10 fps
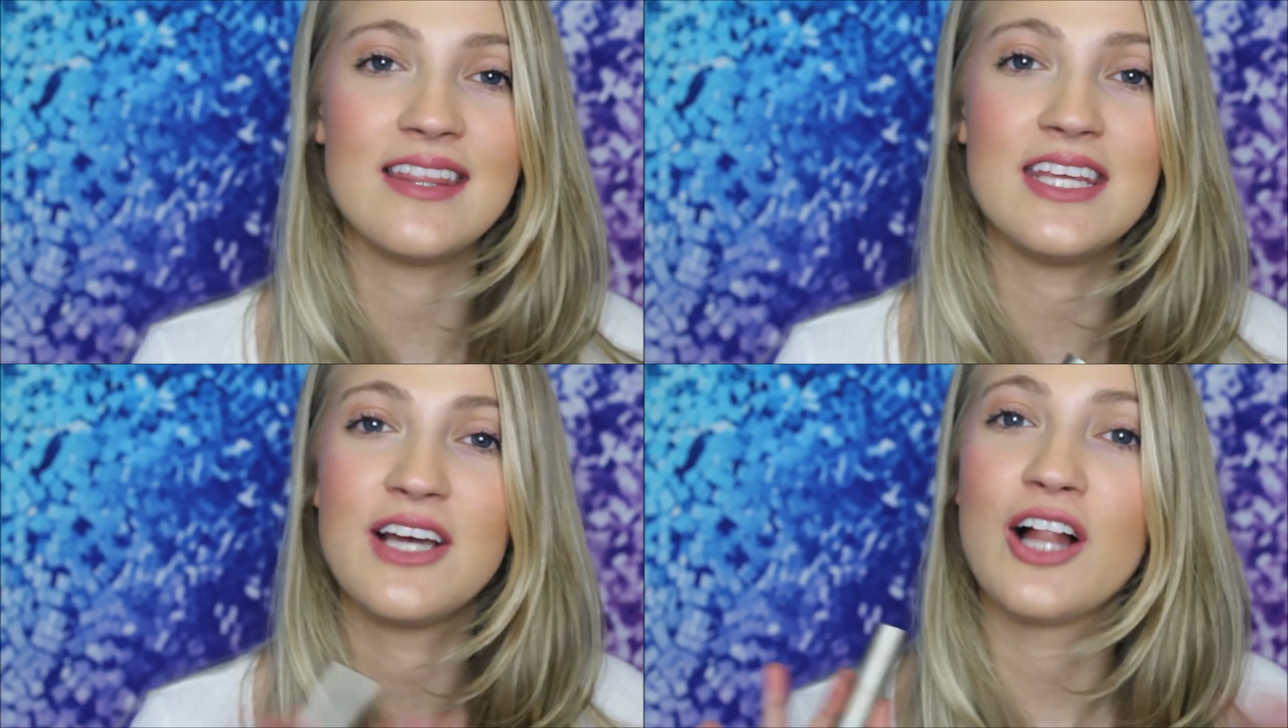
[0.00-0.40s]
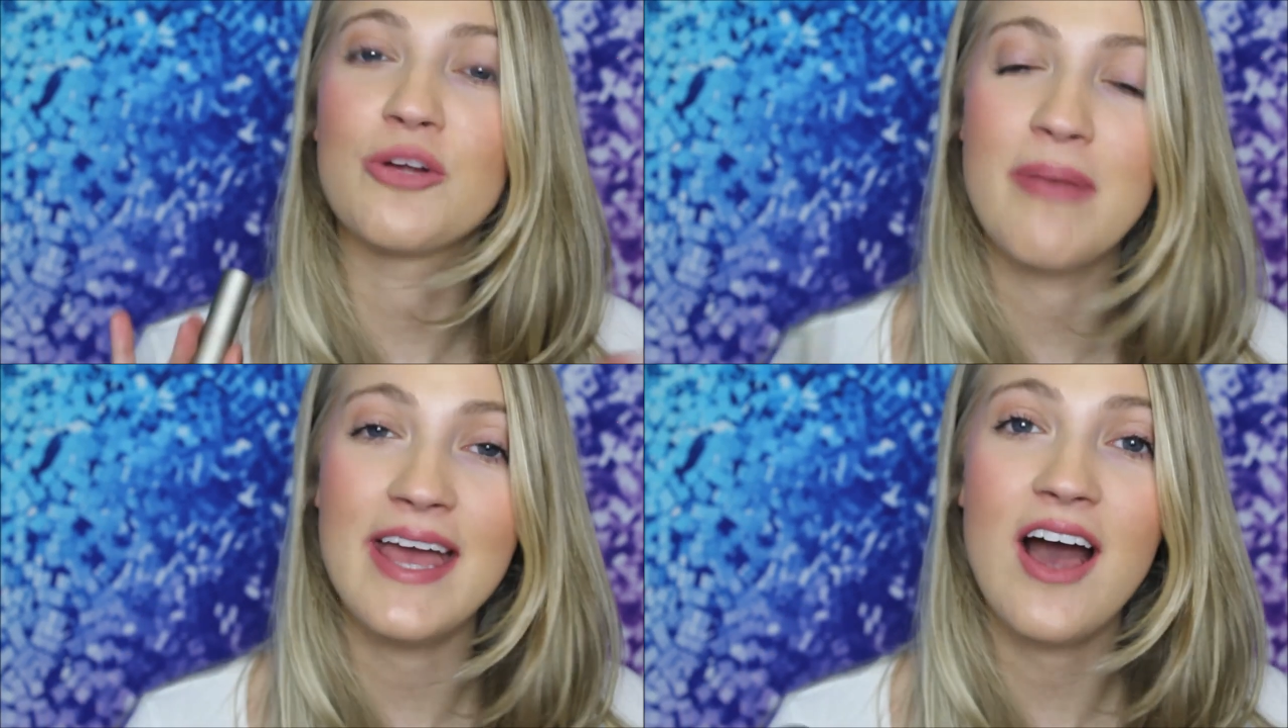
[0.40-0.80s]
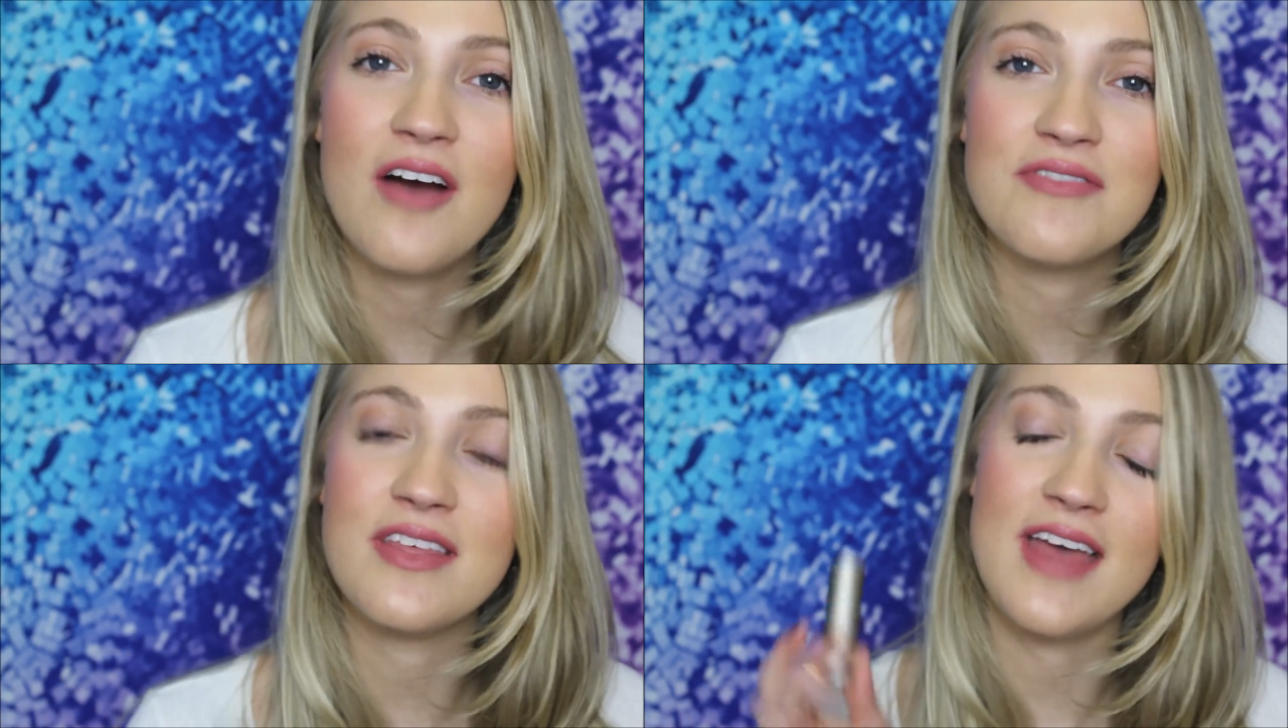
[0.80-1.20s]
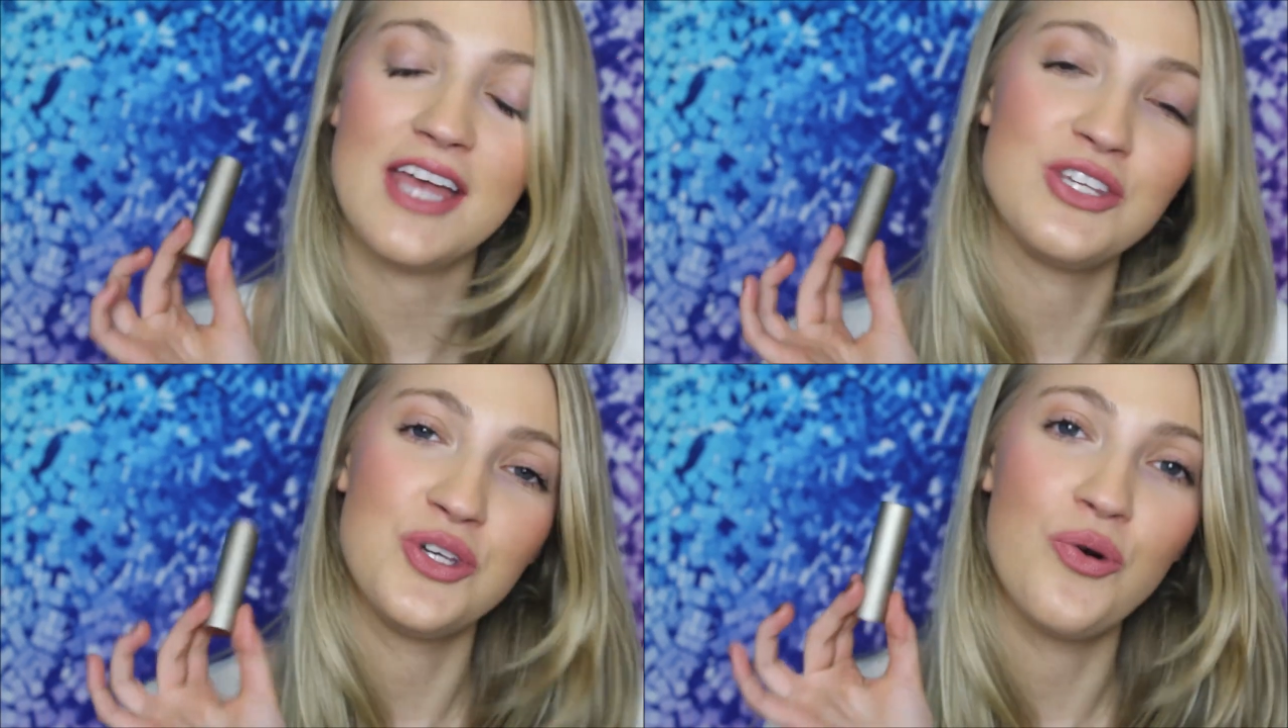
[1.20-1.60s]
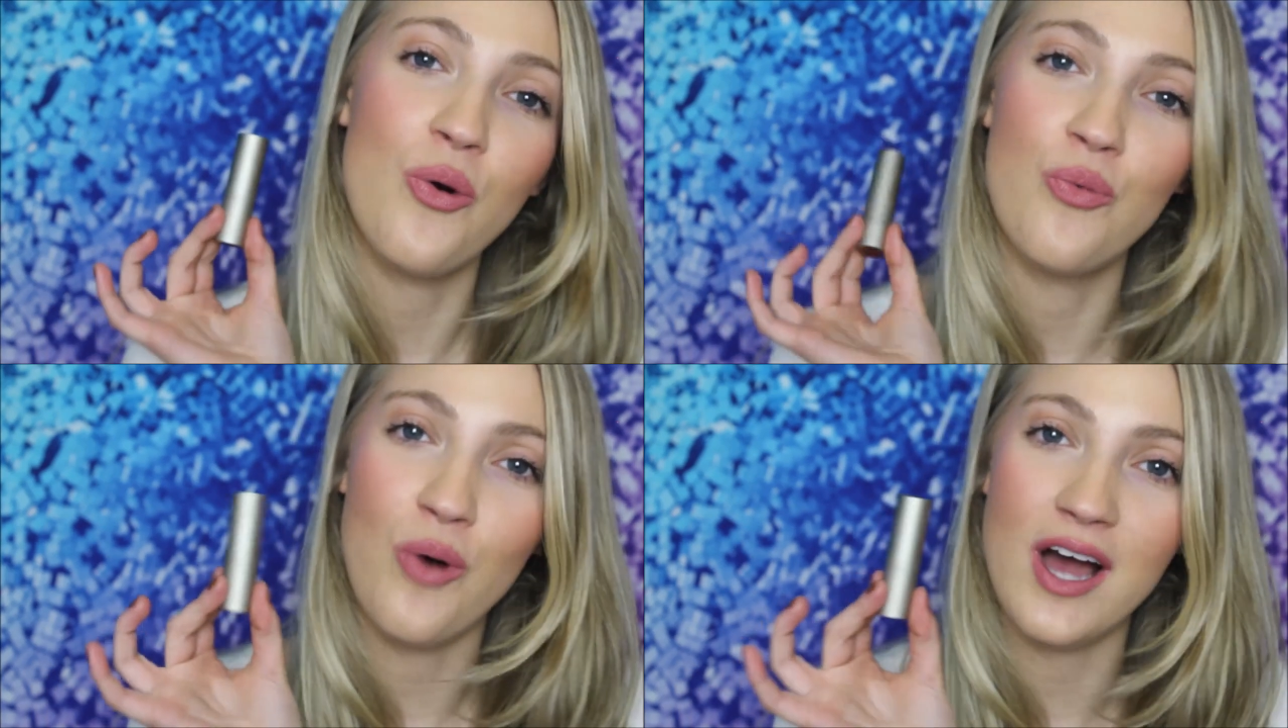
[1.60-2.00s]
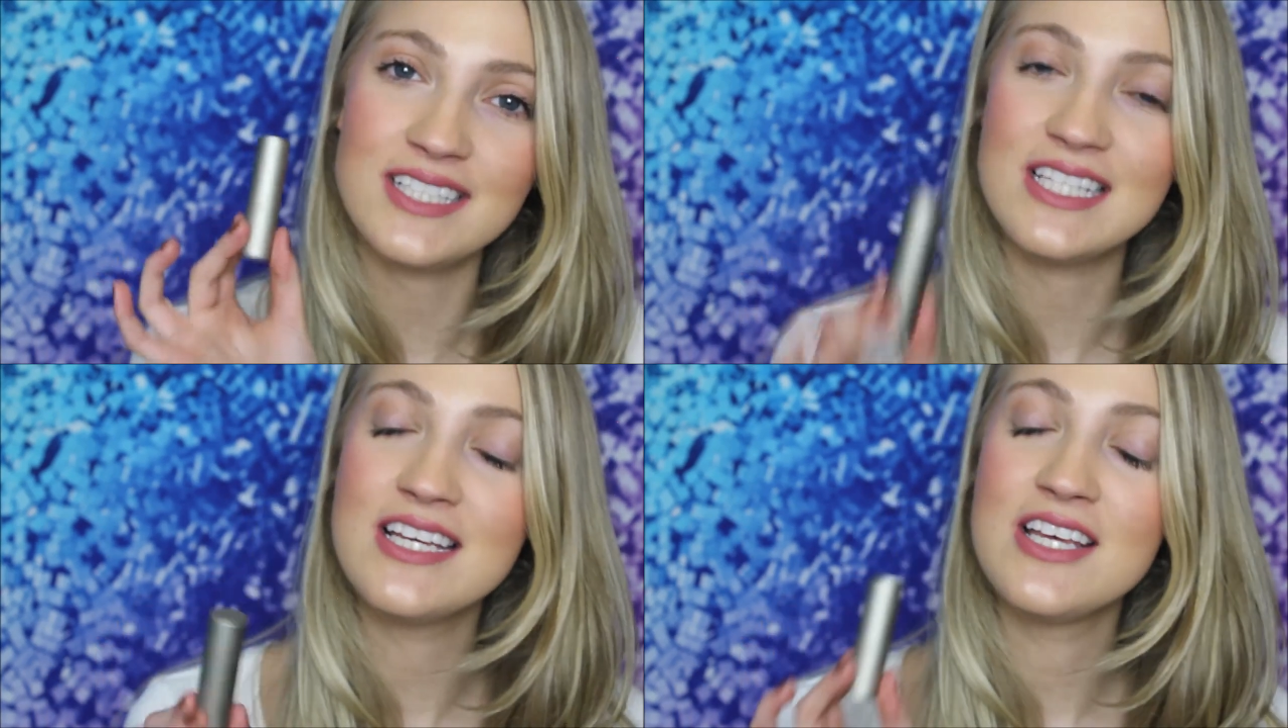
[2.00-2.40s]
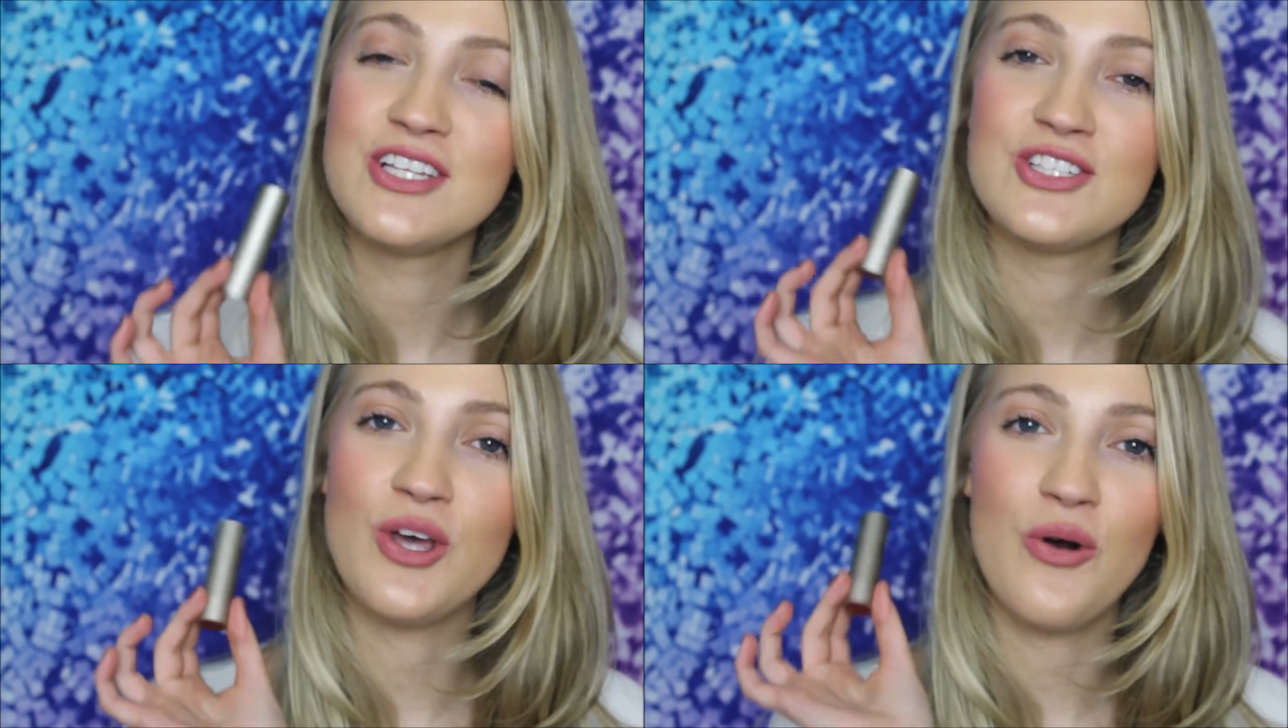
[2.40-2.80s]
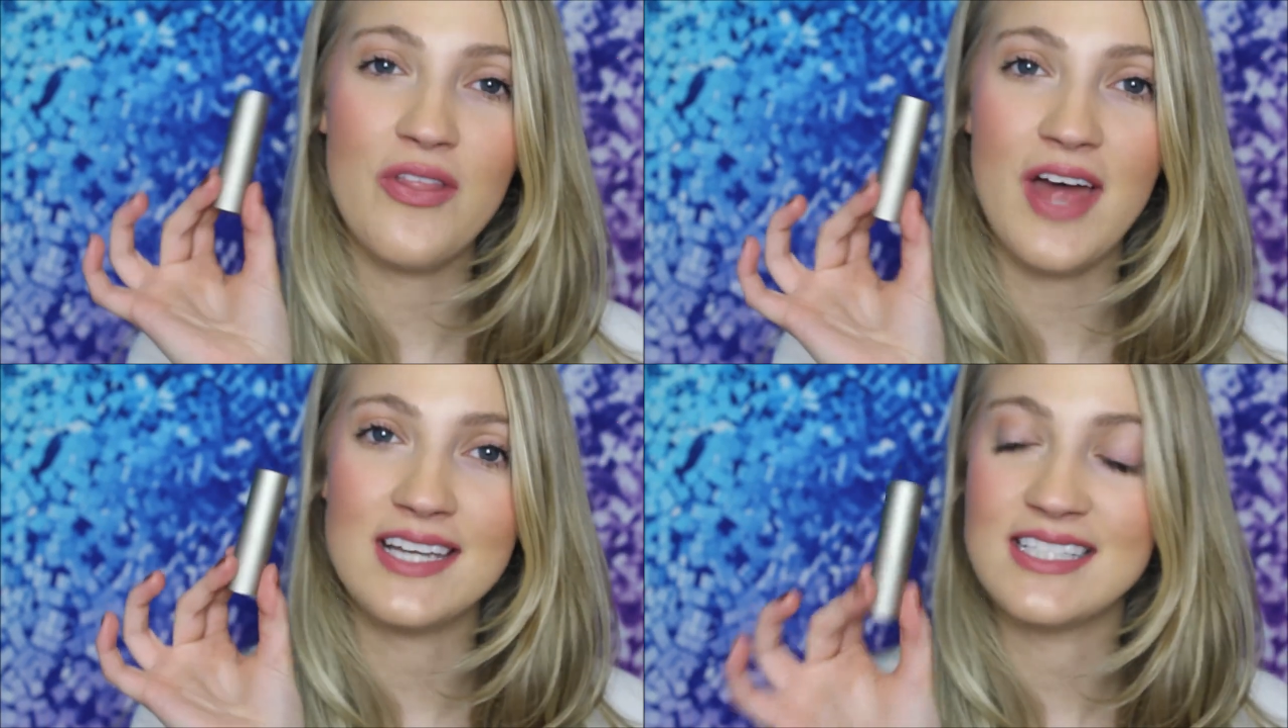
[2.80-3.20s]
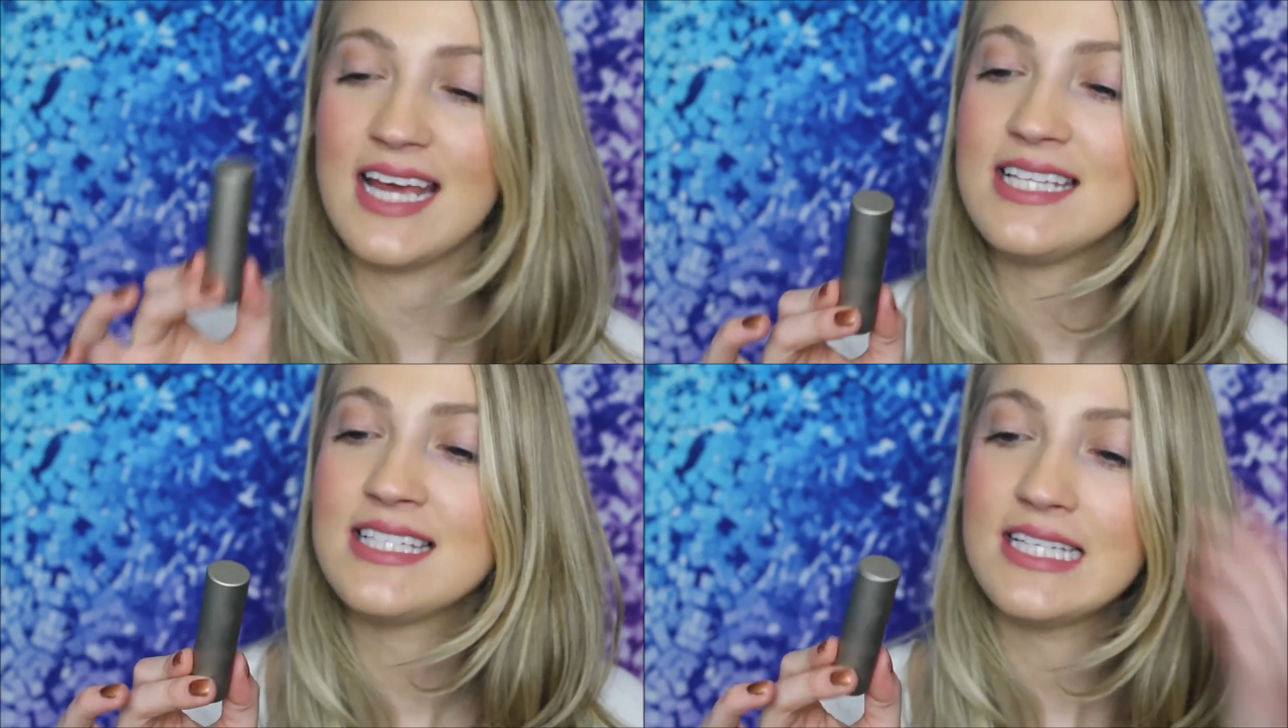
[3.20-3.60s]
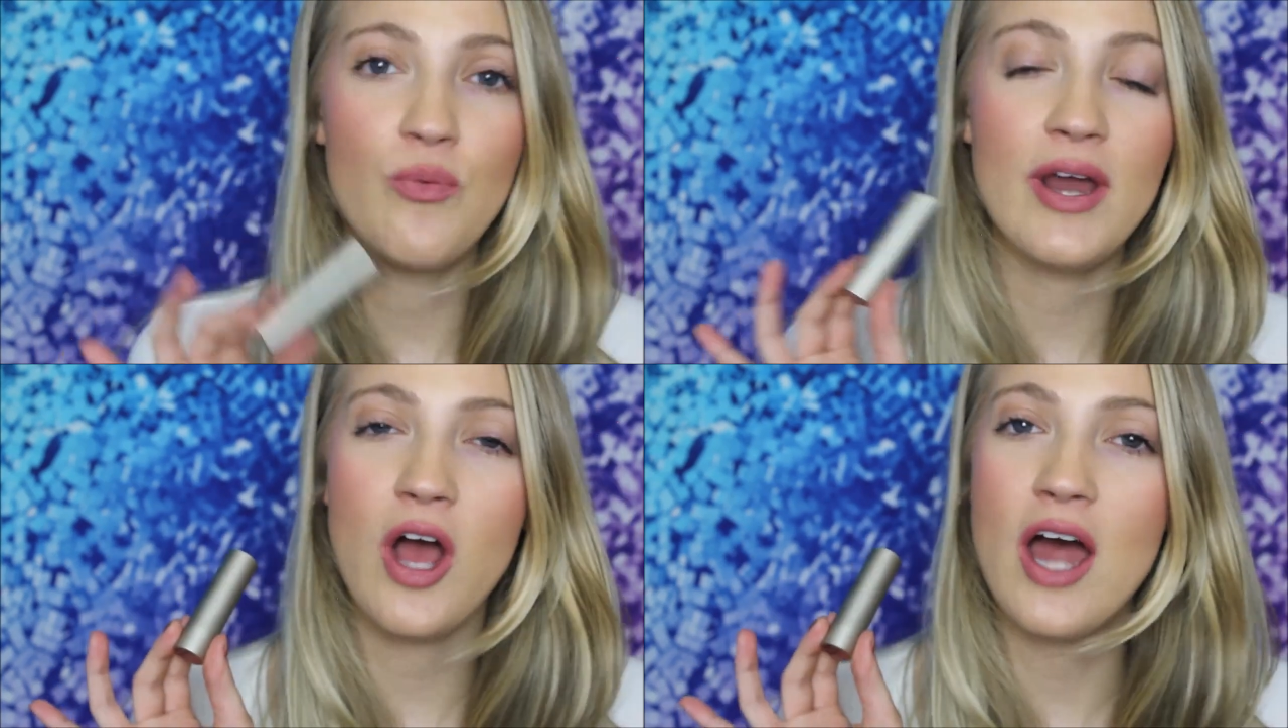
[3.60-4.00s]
the color payoff that you want, so that is nice. It went